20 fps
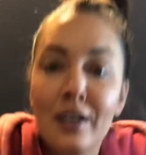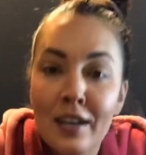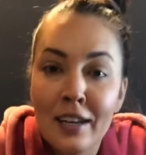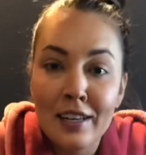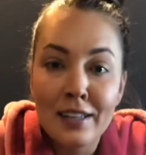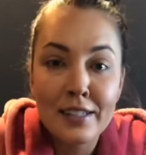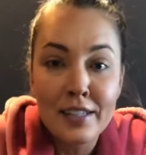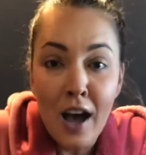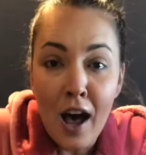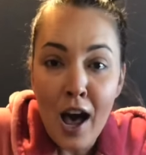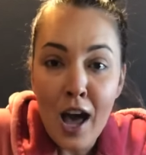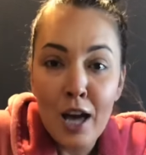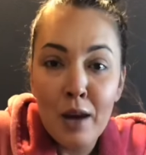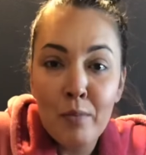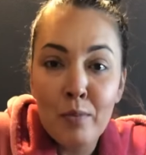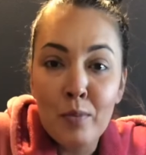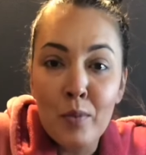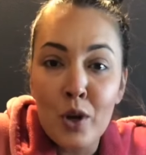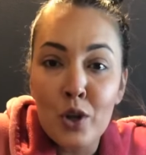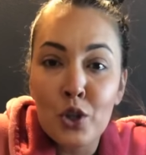
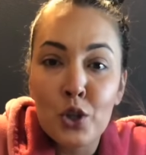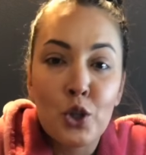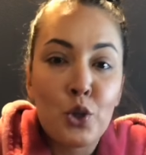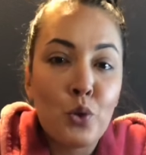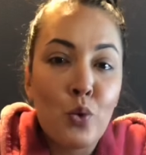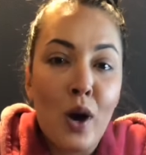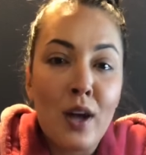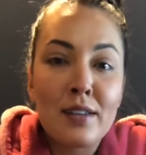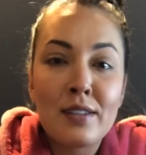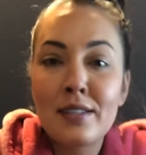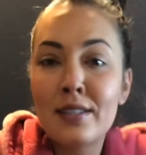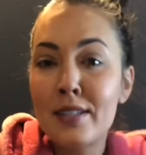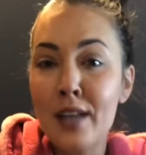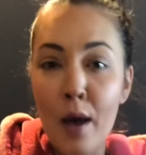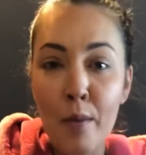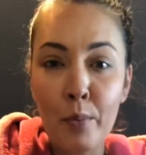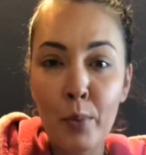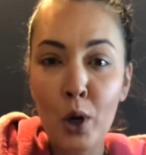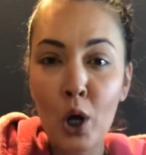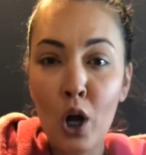Time to
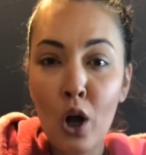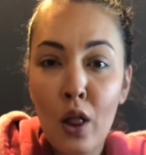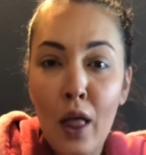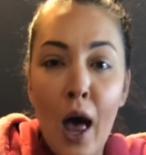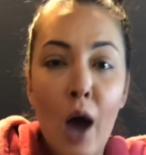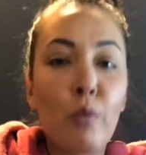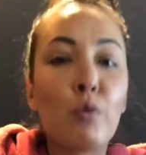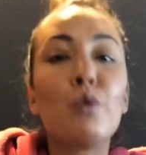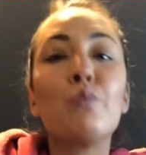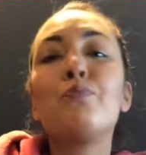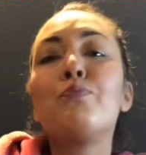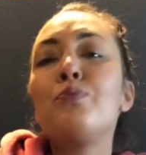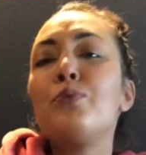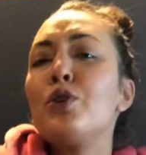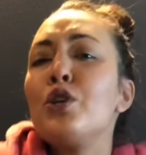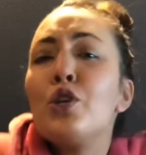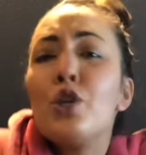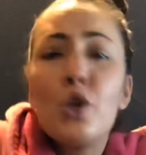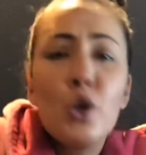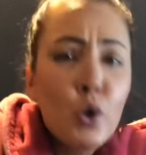assemble our
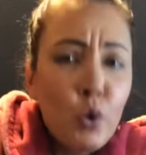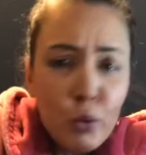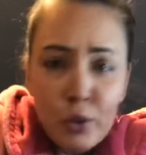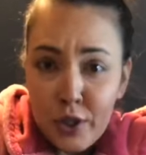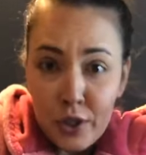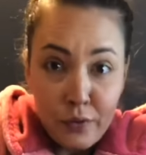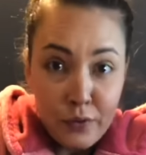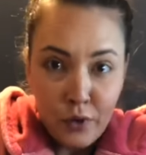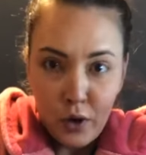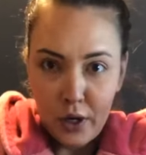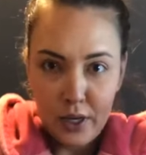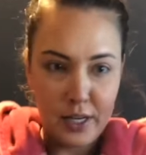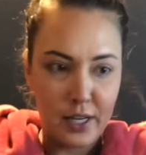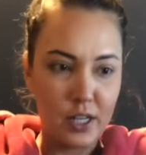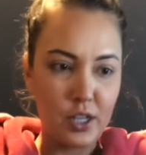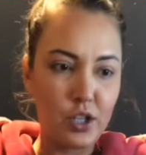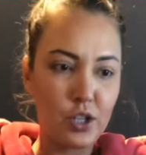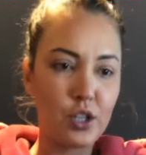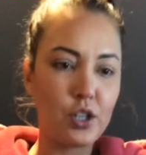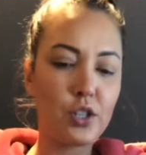beautiful
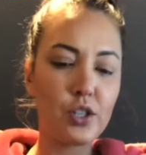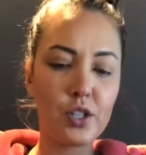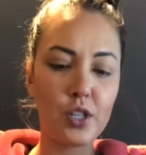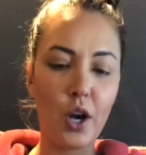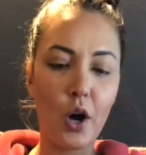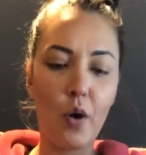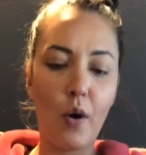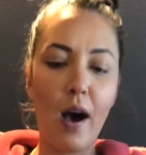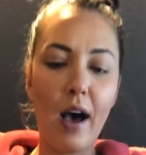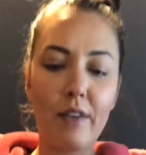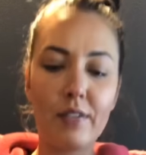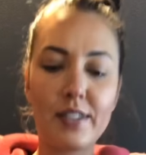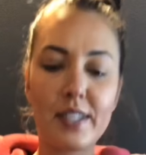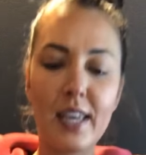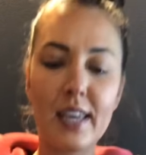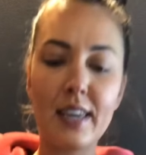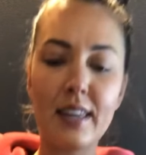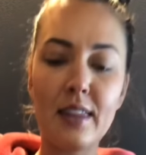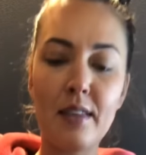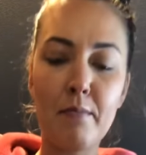dish. So I've
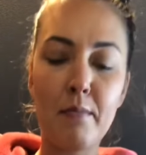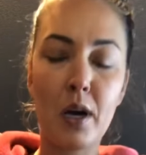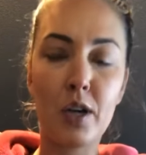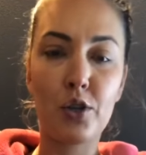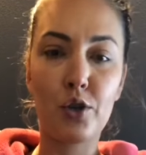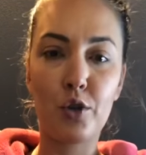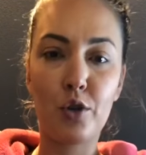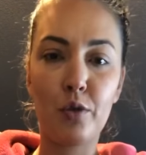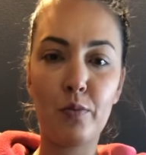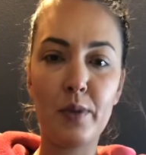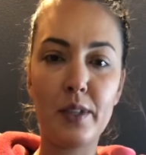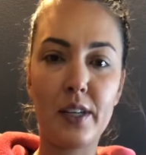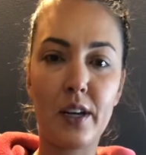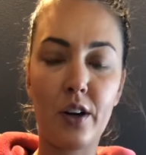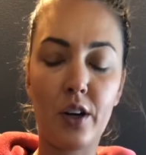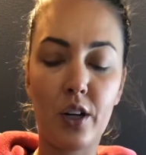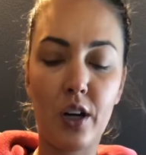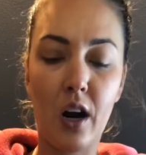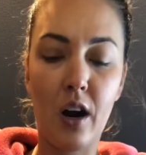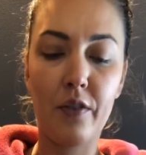taken the mushrooms that are
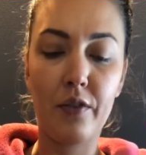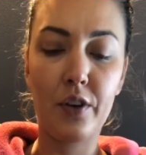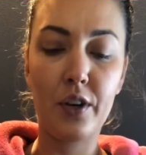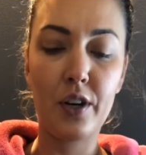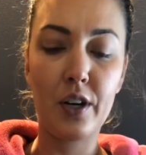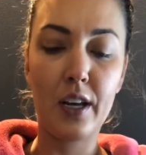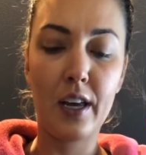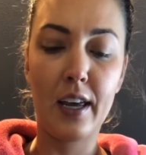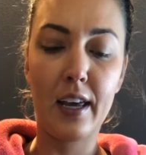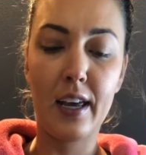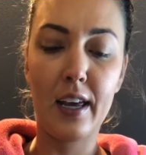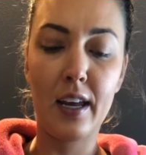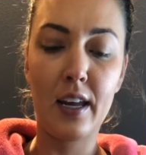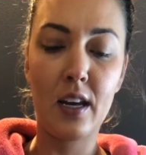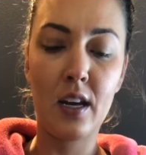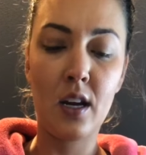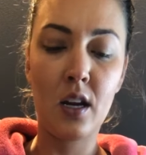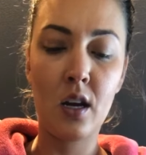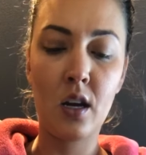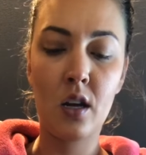covered
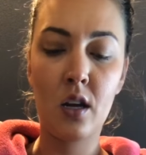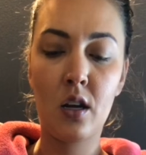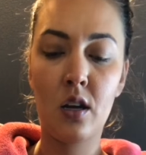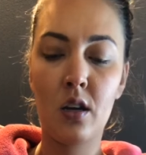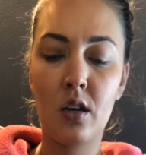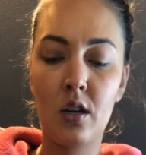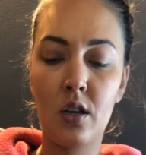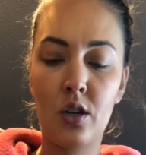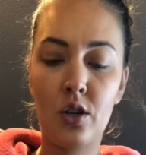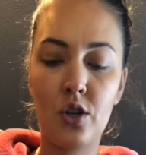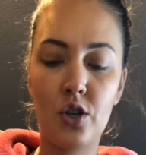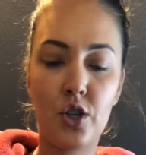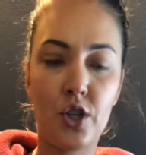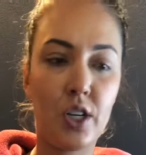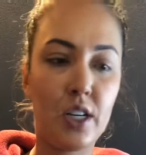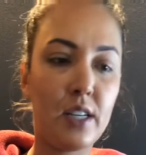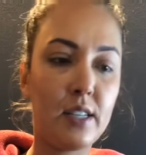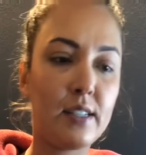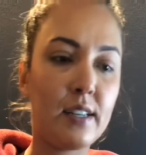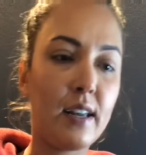in
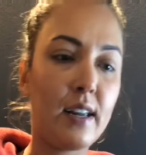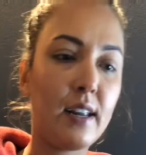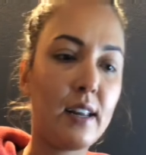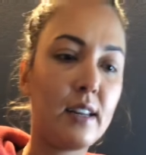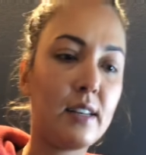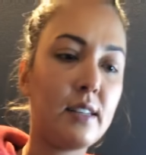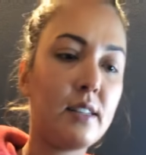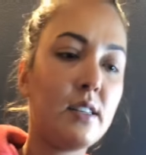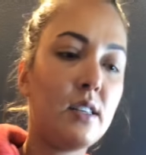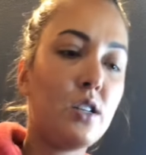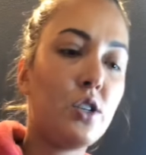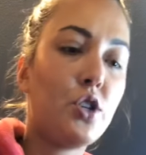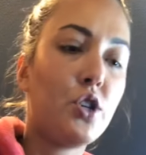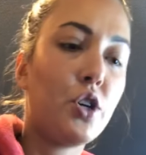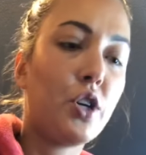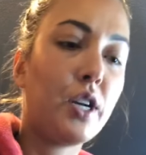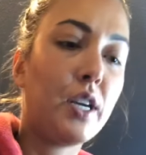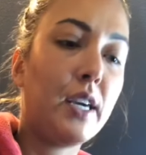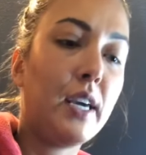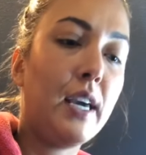cheese and
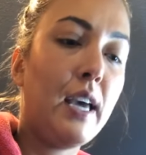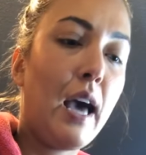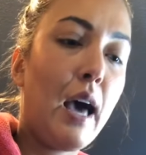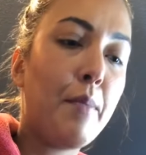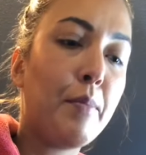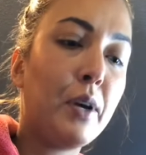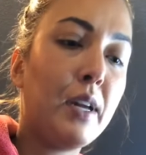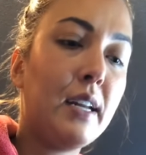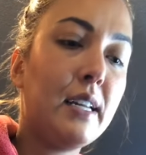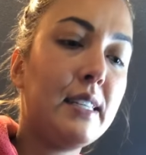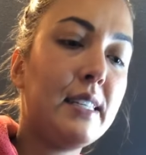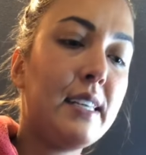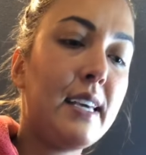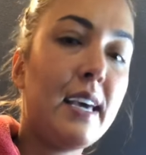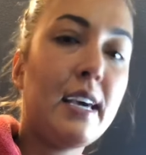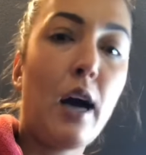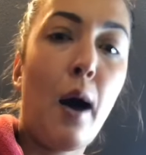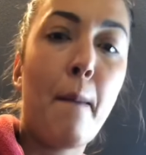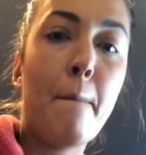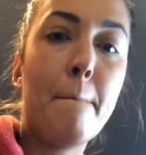turkey. I'm gonna
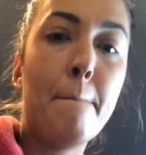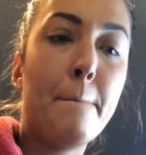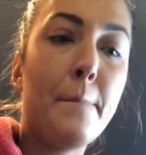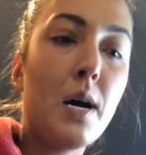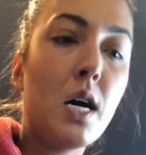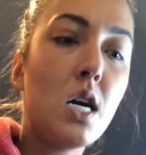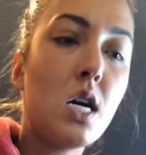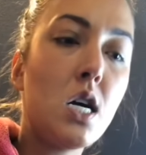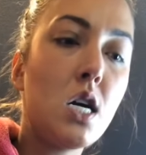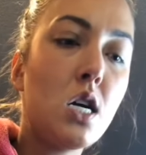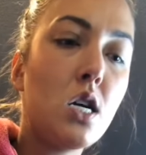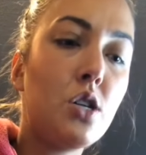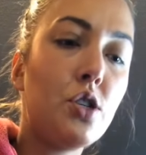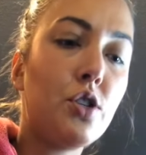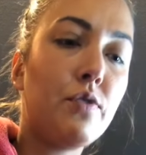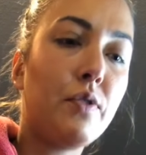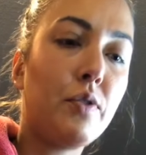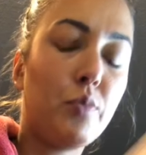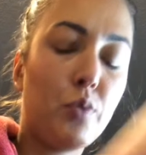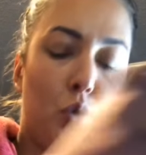take a bunch
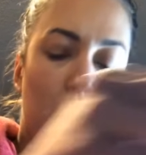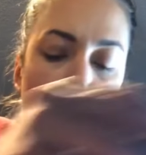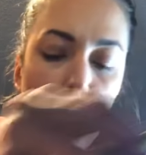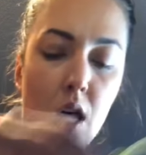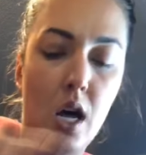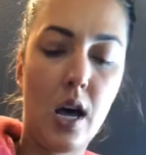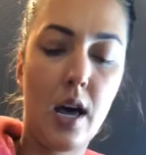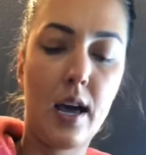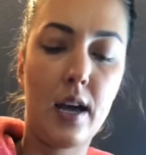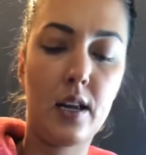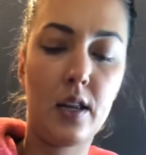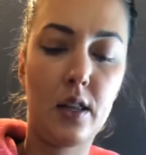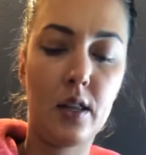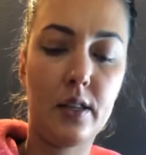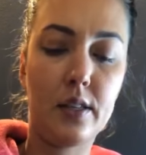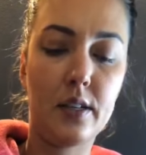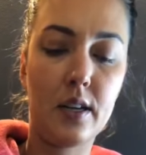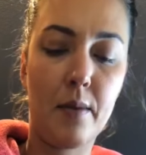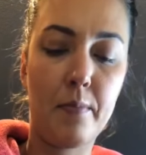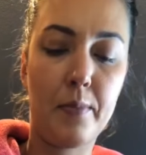of arugula and
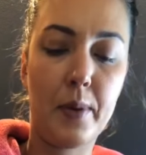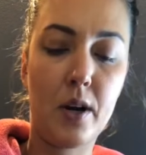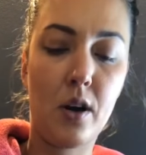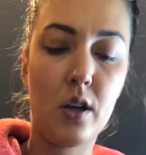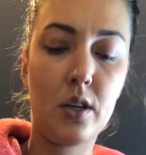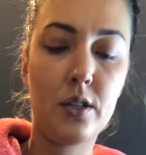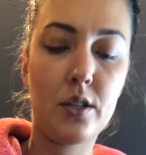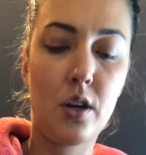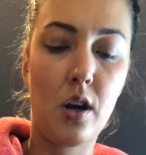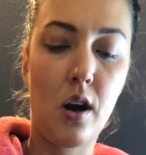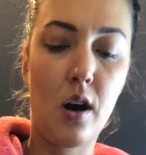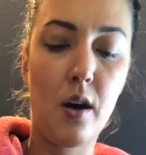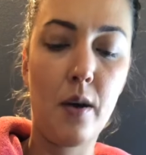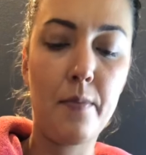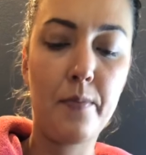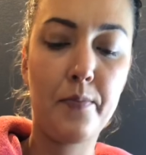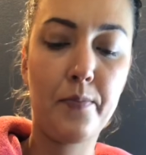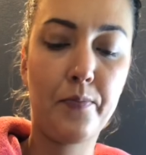dump it on top.